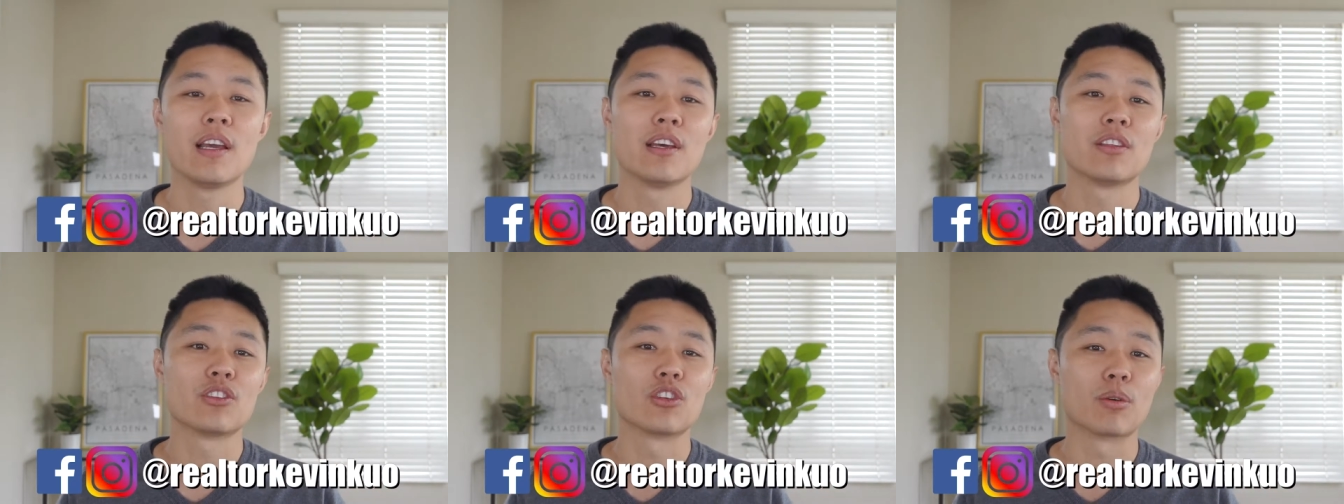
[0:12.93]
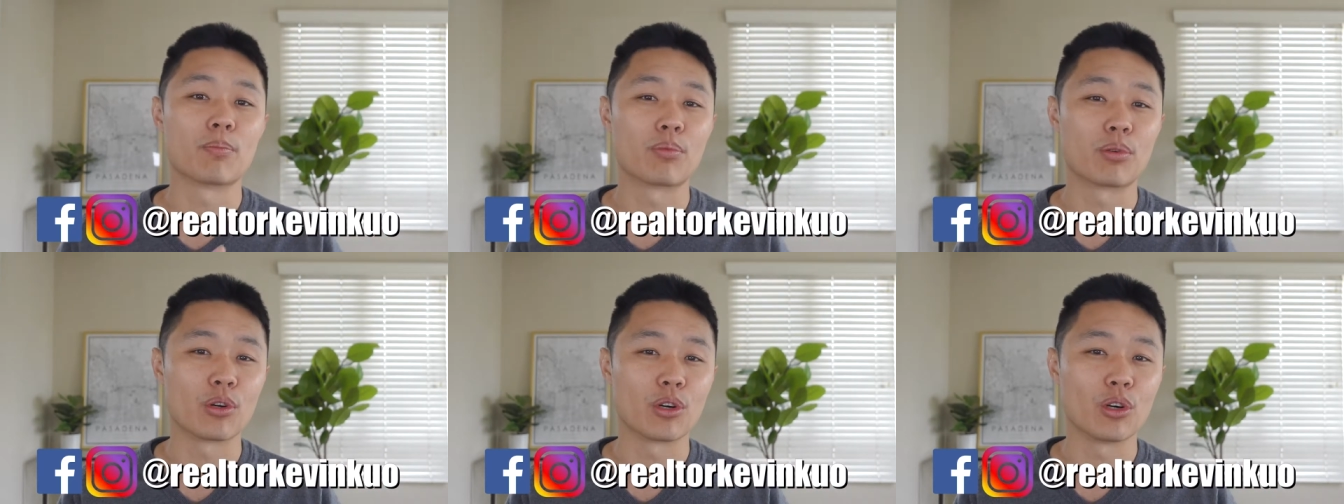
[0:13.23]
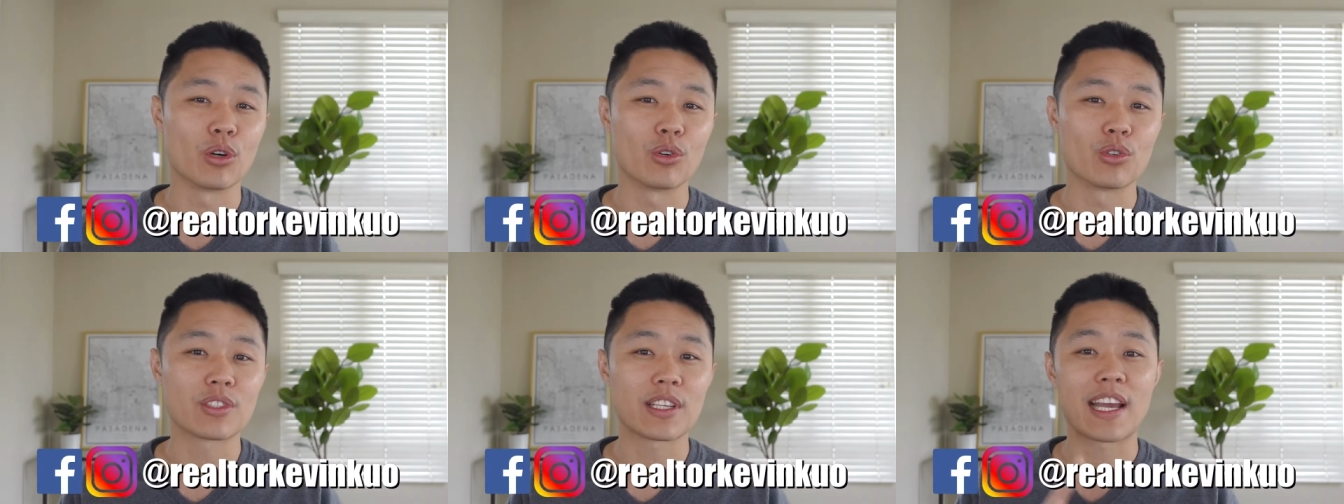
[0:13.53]
their
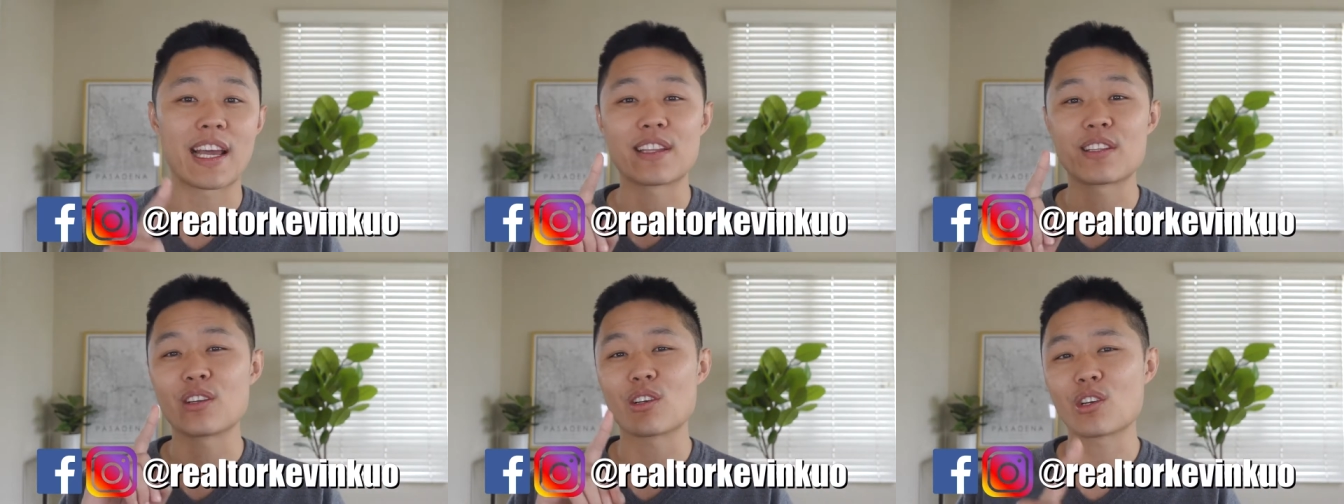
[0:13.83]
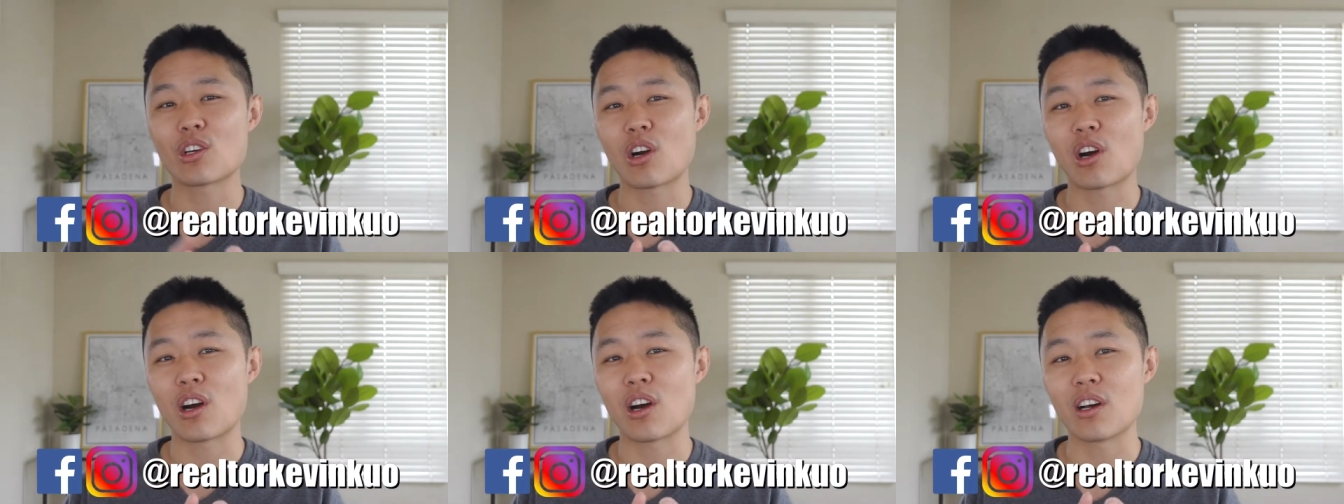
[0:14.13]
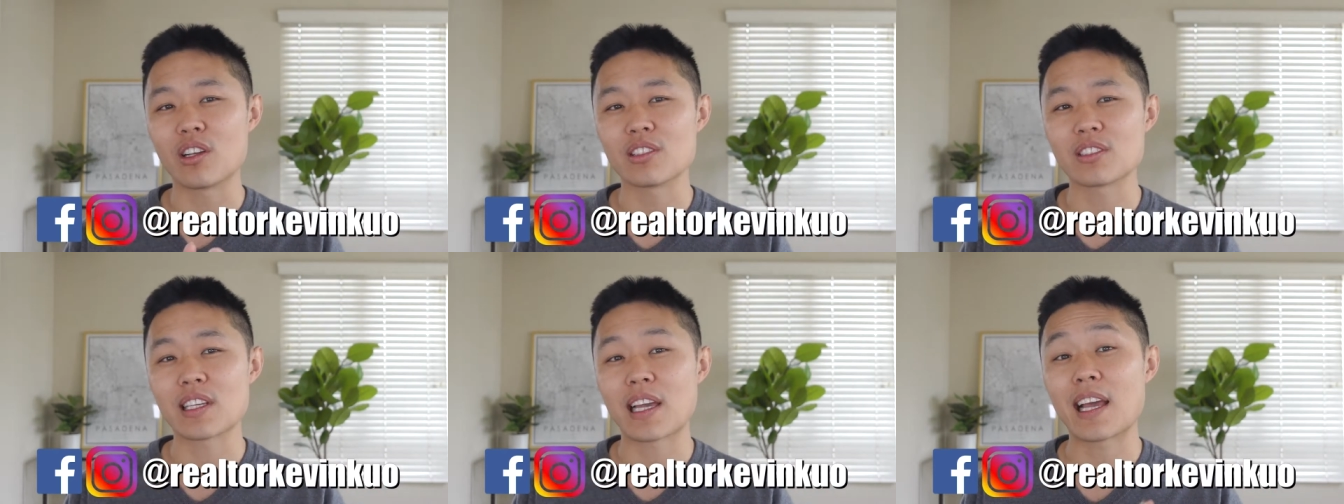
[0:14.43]
pros and their
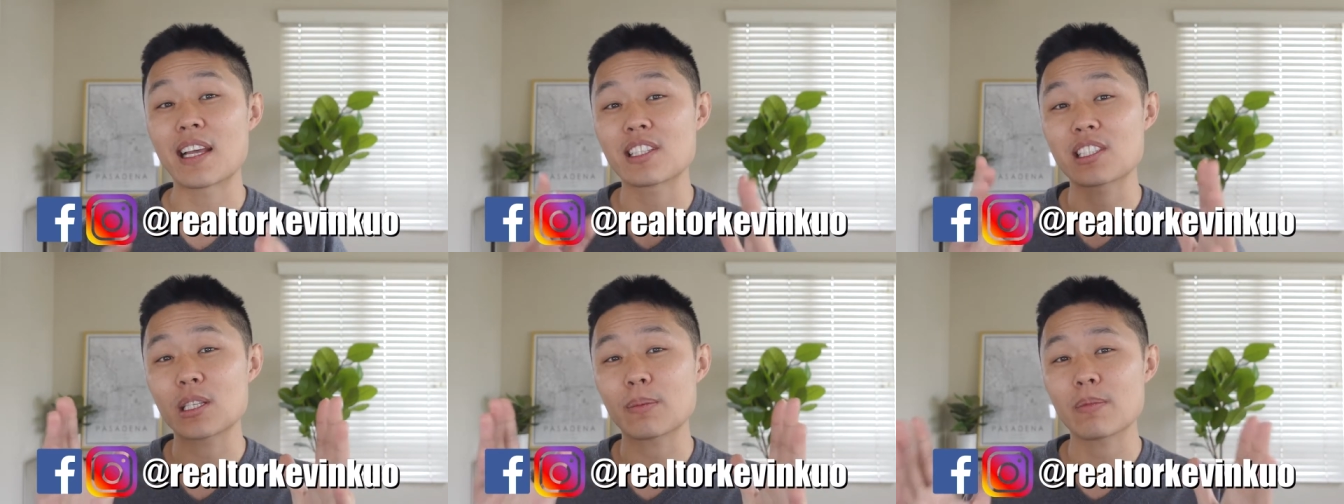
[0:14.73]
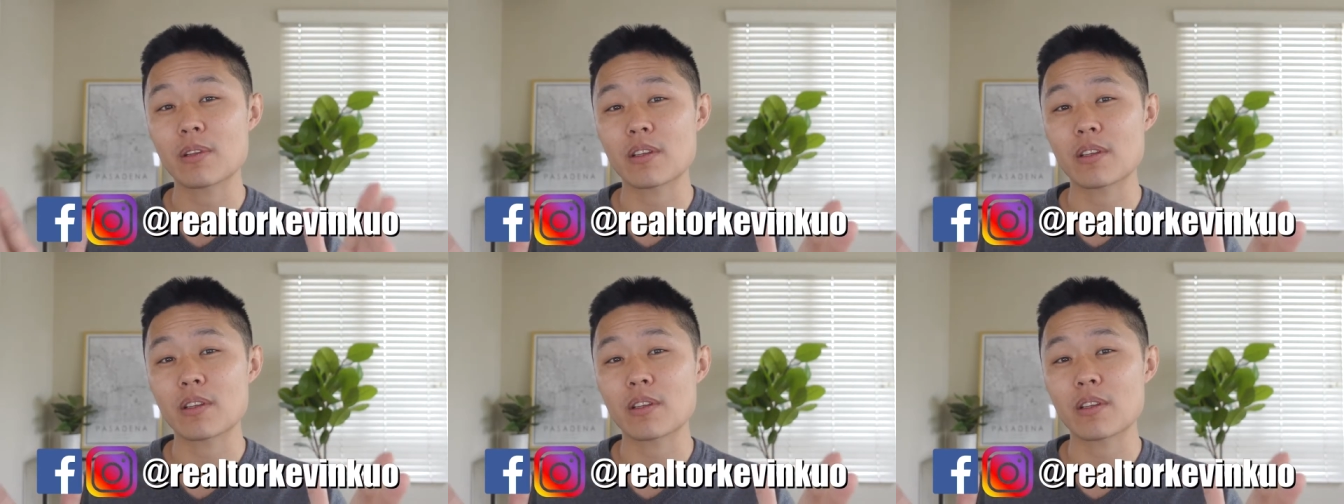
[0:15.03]
cons, and some